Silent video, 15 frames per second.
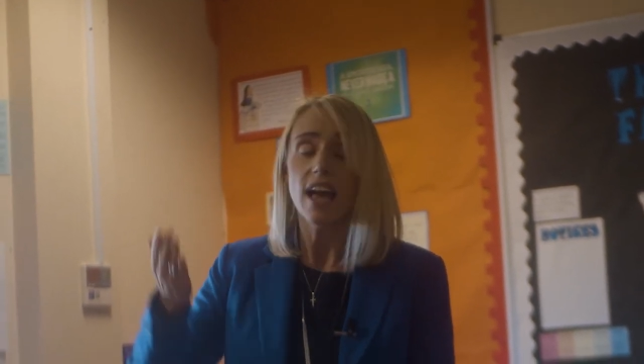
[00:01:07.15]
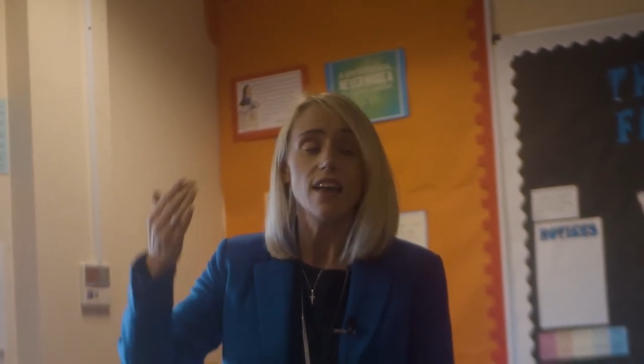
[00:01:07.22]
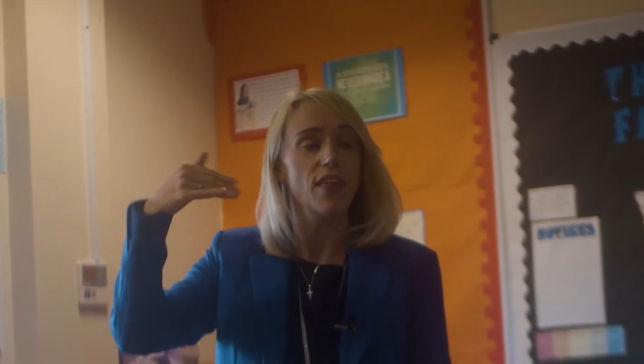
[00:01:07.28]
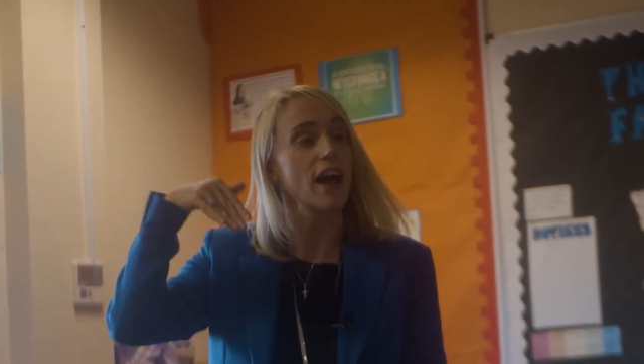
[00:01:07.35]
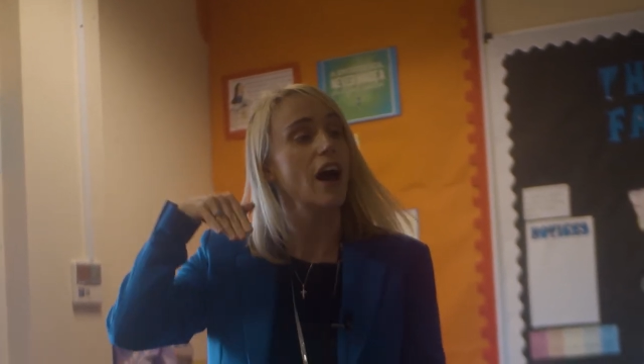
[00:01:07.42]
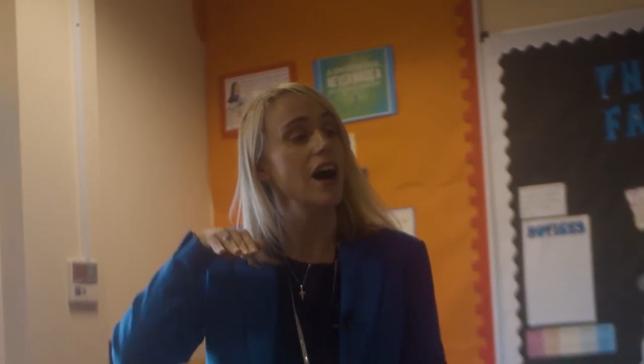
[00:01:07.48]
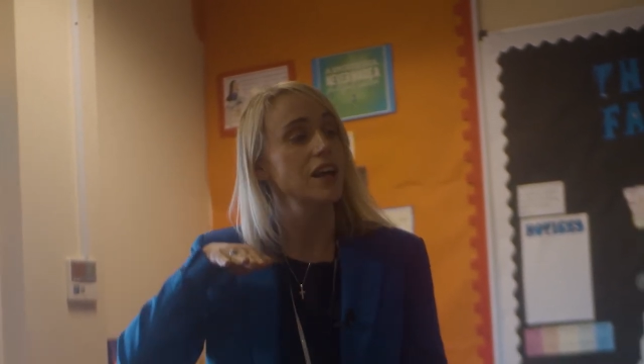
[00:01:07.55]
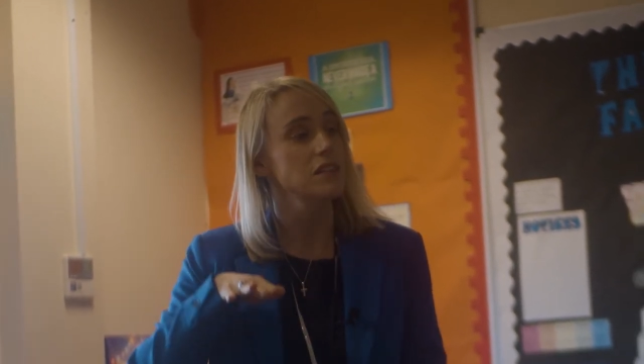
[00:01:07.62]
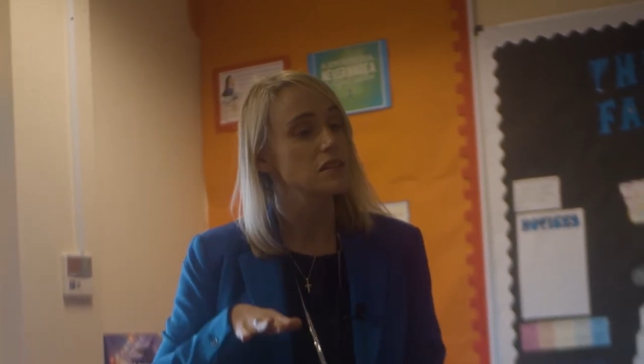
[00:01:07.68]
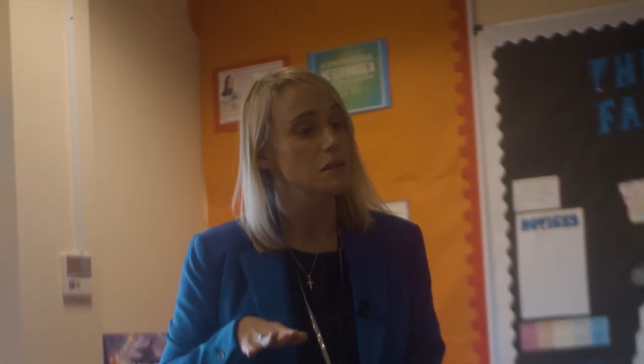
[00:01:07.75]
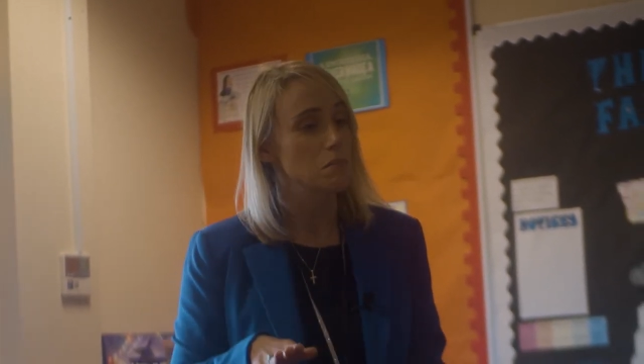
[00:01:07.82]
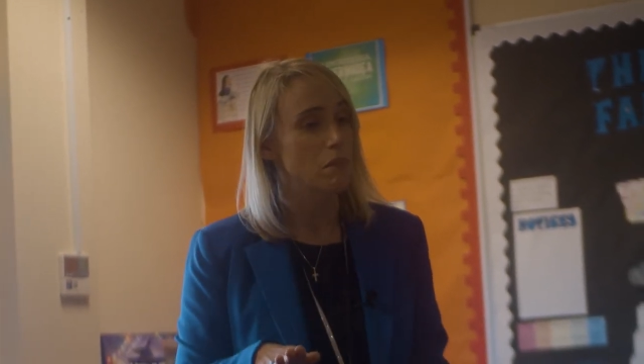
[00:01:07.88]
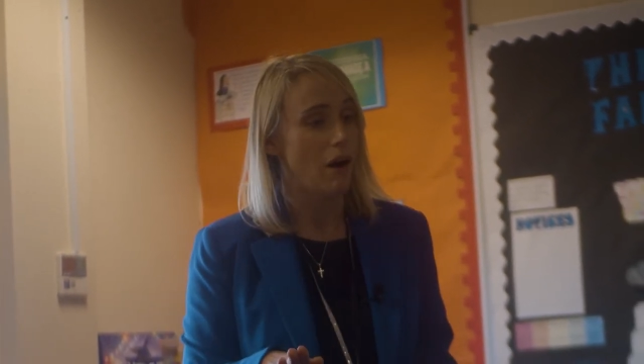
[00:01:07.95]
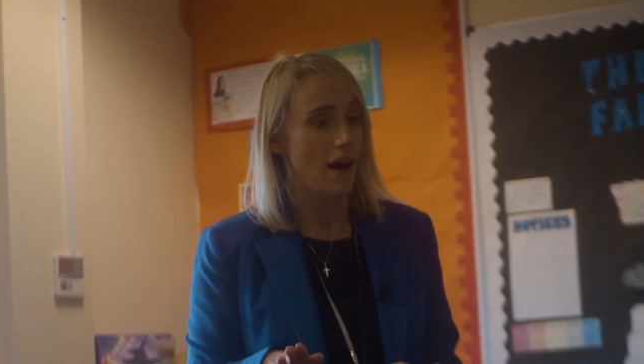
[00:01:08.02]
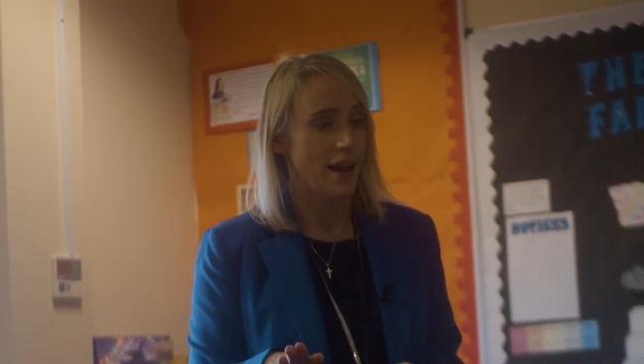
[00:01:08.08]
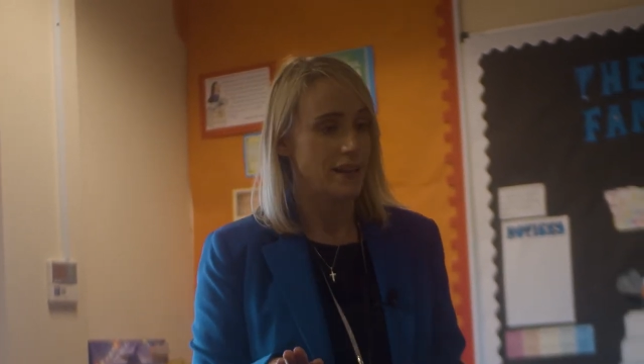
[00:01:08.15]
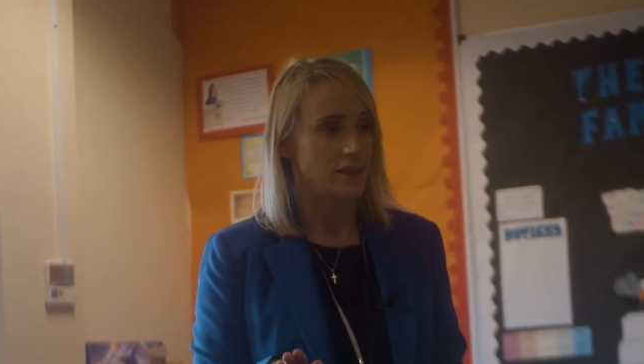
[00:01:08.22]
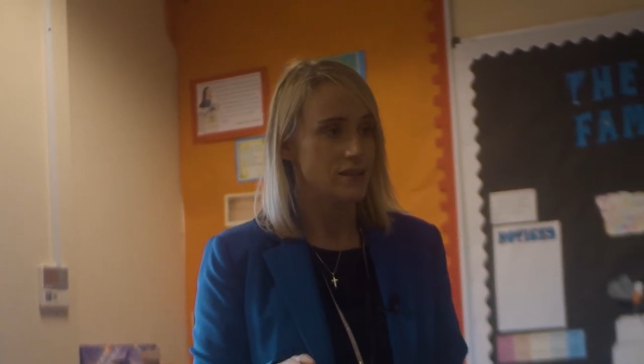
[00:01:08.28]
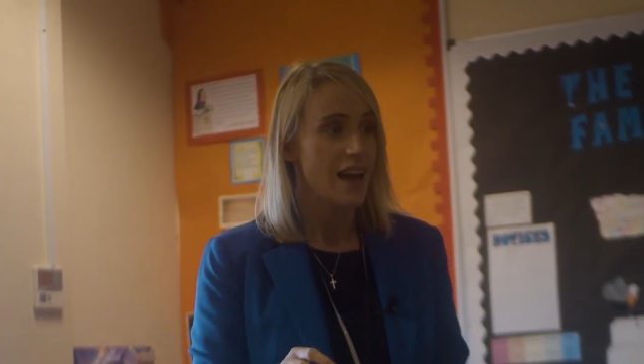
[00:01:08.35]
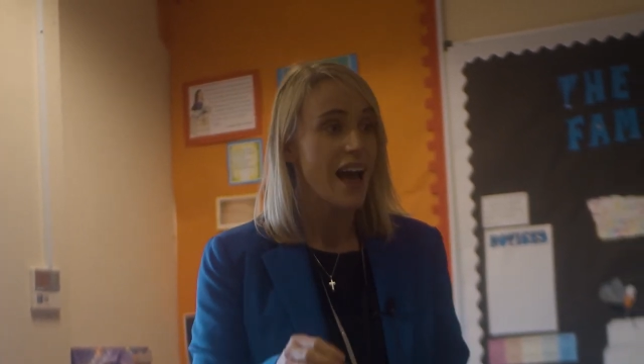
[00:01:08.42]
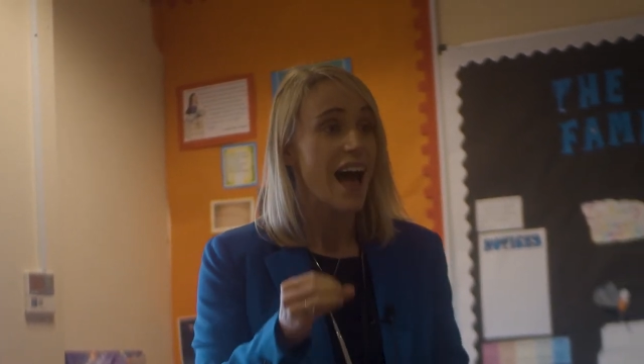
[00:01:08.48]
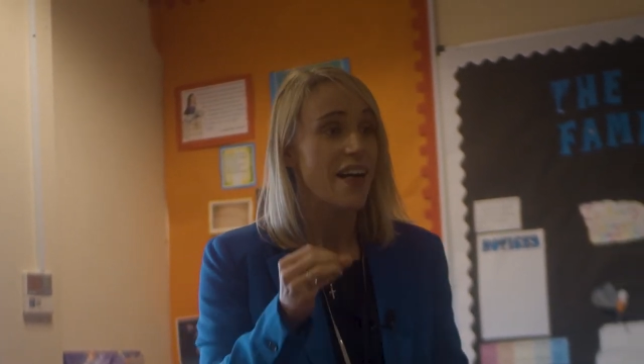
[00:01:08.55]
they are
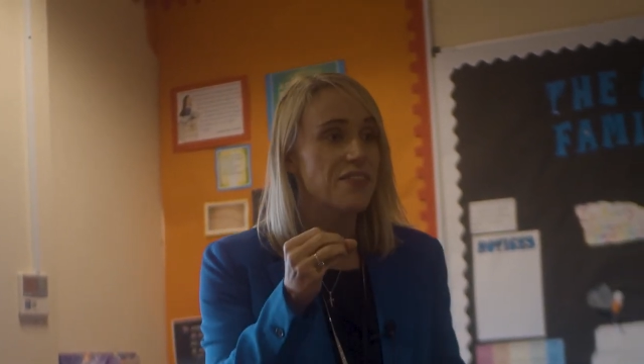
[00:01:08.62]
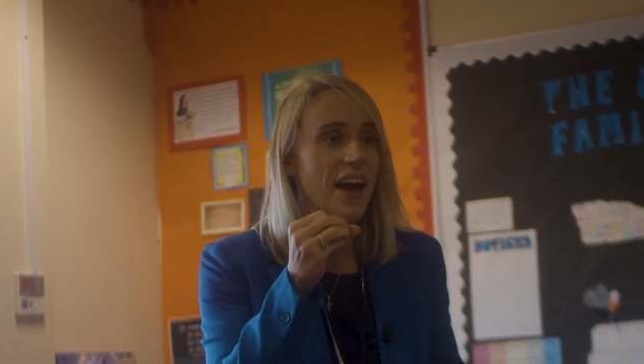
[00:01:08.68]
undermined, and